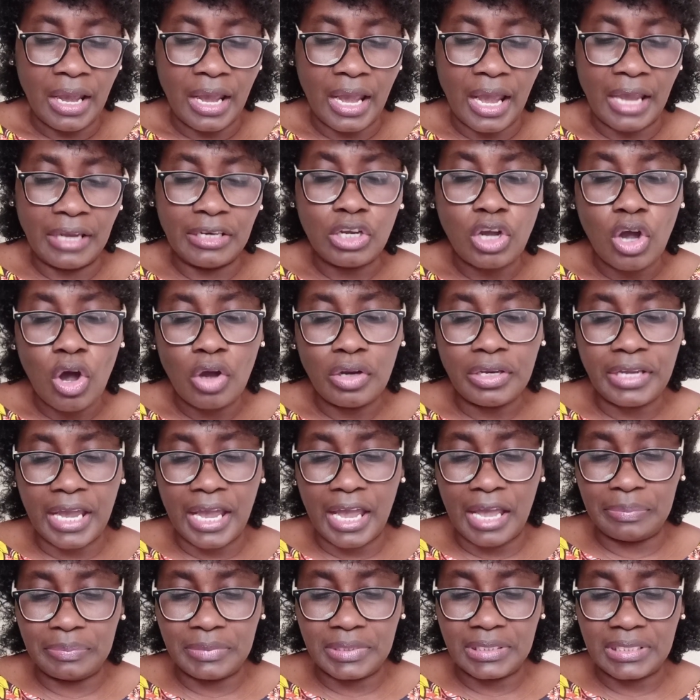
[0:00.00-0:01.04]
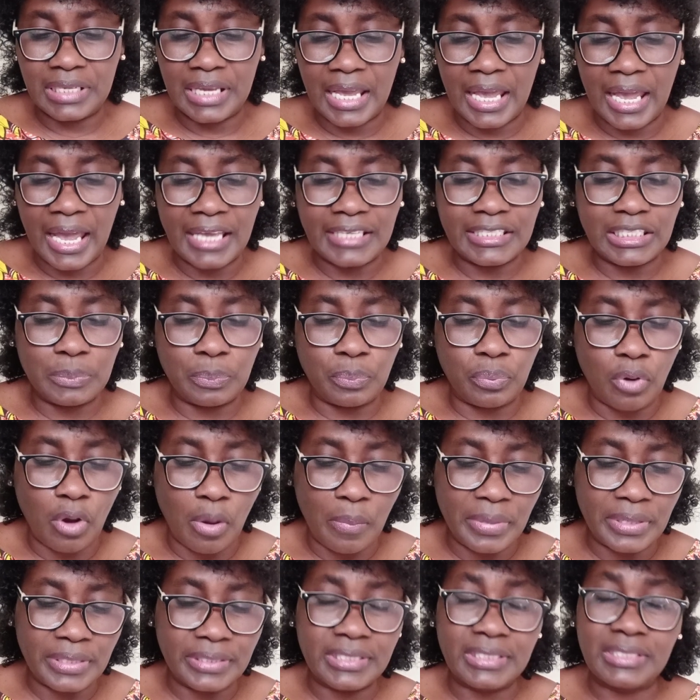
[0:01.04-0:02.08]
and God kept his
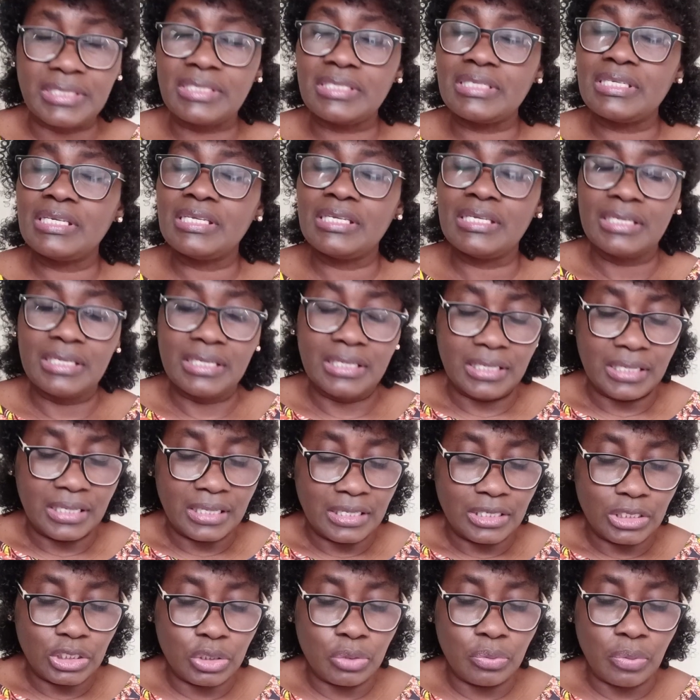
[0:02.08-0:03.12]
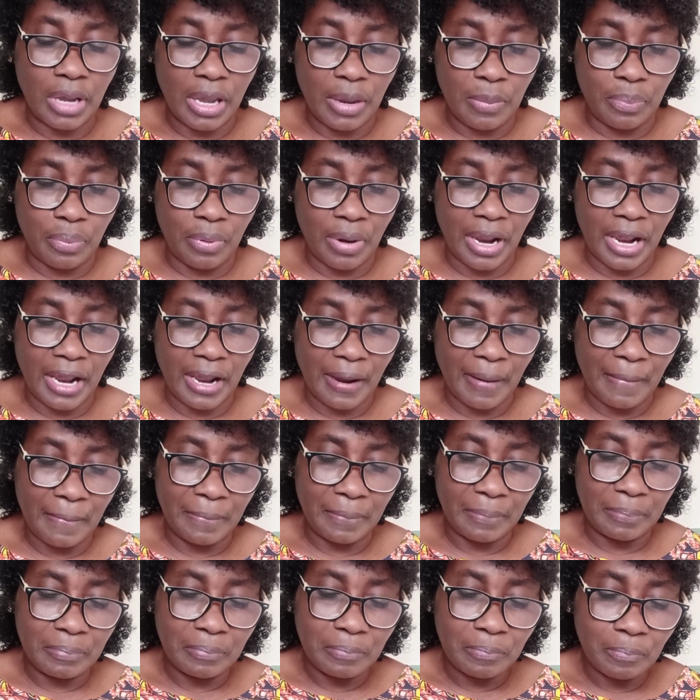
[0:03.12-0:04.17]
promise to Abraham.
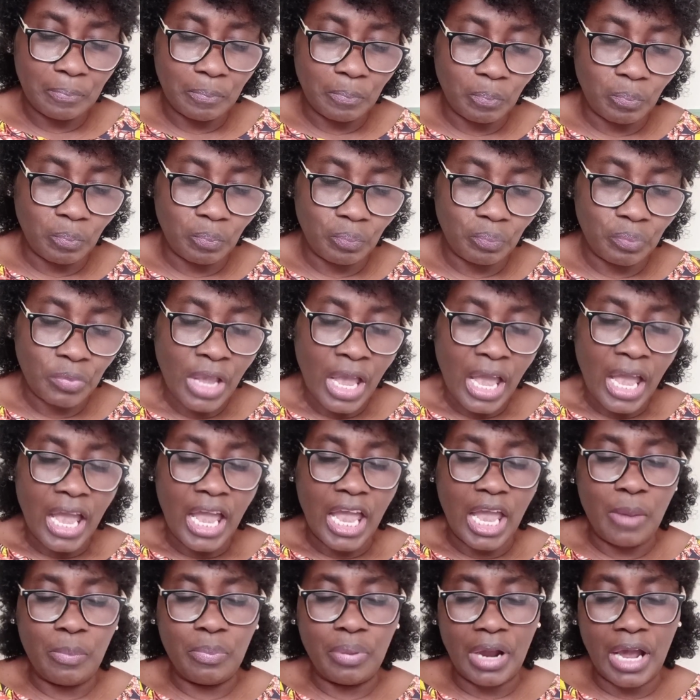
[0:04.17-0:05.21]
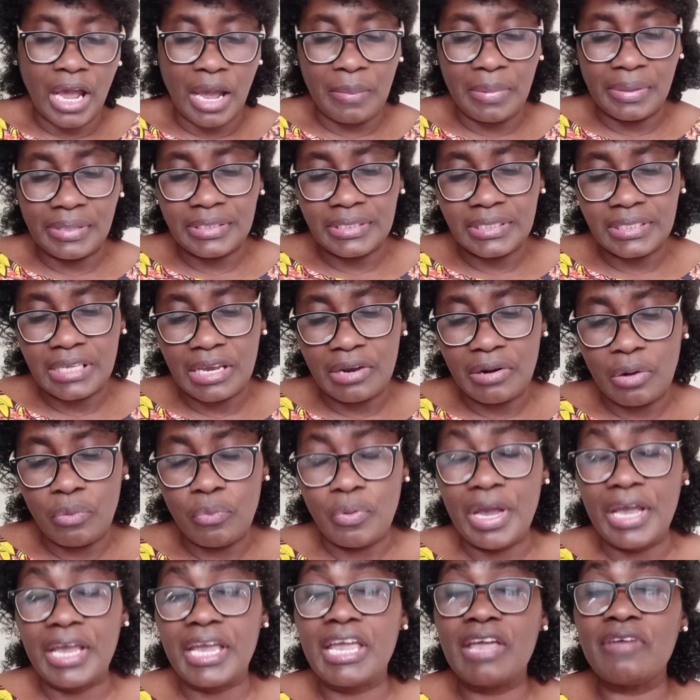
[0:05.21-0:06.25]
Abraham and Sarah
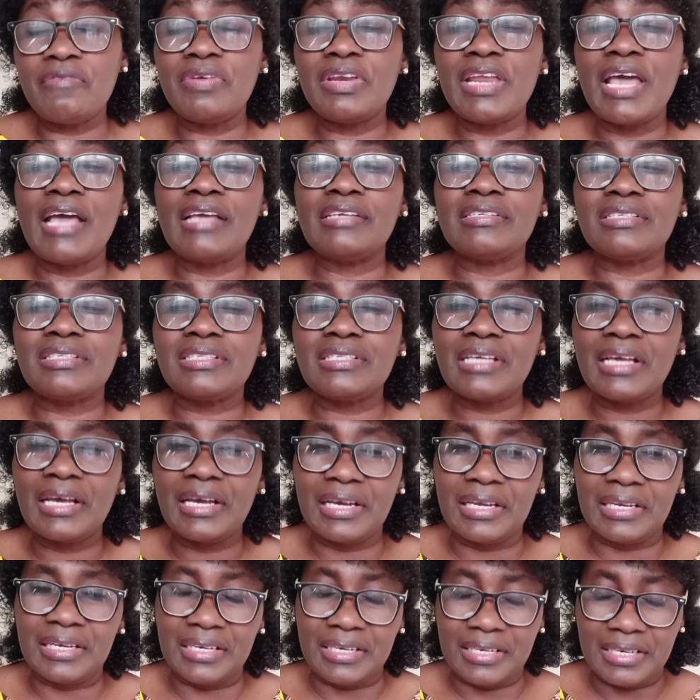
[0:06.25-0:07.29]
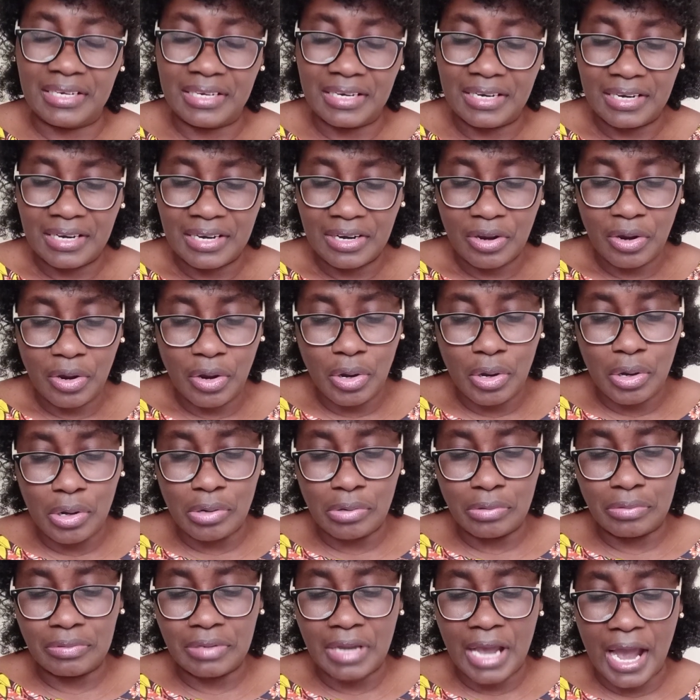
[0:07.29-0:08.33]
were given a son
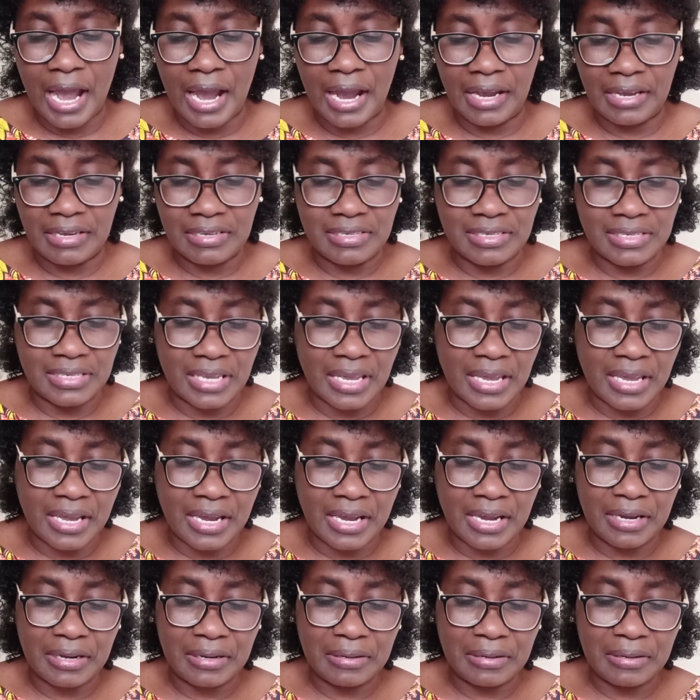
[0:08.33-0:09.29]
called Isaac.